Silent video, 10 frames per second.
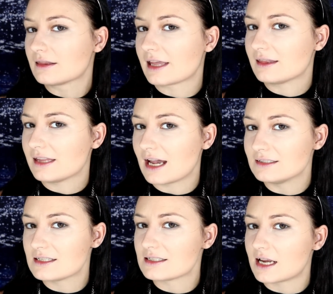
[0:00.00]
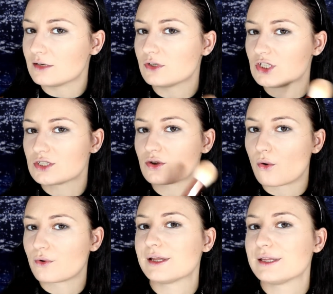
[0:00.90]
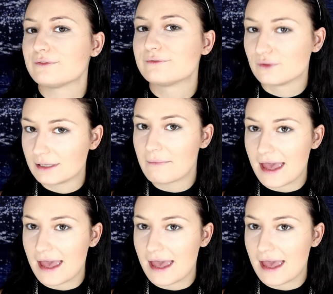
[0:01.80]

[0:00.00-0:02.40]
than the other side, which is already fully